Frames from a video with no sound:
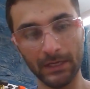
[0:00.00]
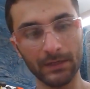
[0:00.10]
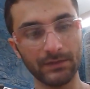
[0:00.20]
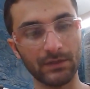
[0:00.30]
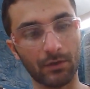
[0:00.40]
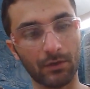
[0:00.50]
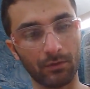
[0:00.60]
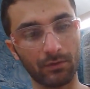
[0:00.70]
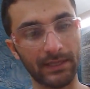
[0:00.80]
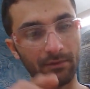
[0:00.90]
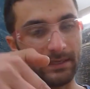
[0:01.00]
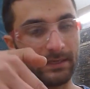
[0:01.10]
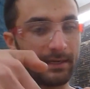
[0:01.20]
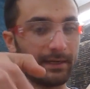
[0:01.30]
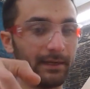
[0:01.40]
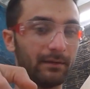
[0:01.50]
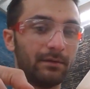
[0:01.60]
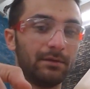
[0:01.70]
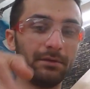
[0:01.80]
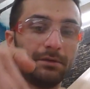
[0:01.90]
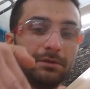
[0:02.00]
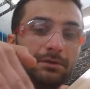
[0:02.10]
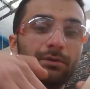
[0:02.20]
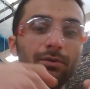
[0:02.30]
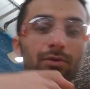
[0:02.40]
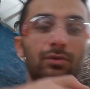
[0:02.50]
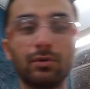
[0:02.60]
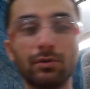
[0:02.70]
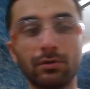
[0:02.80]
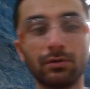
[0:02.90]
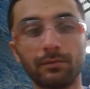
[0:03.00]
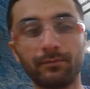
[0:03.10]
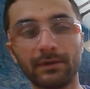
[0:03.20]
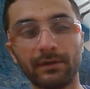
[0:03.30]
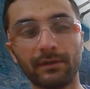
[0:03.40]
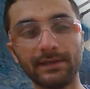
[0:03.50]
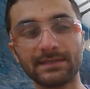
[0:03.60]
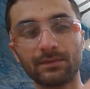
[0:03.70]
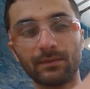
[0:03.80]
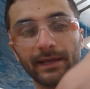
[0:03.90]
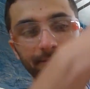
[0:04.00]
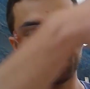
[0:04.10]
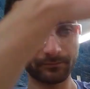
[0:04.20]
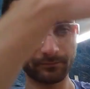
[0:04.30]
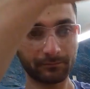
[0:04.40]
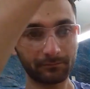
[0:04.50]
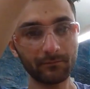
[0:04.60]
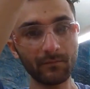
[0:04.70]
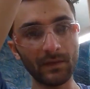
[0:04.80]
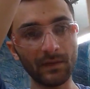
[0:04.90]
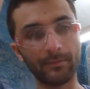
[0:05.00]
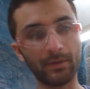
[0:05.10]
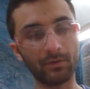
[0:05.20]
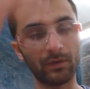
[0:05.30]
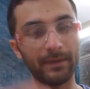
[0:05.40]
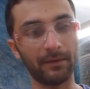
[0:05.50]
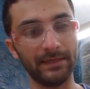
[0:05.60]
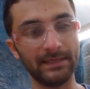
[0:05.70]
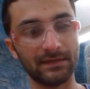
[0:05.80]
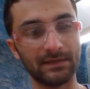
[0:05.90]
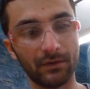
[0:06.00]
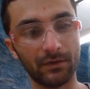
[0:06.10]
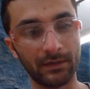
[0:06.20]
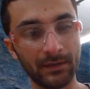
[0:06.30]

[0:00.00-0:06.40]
So that would be cutting this way. That would be ripping a piece of wood.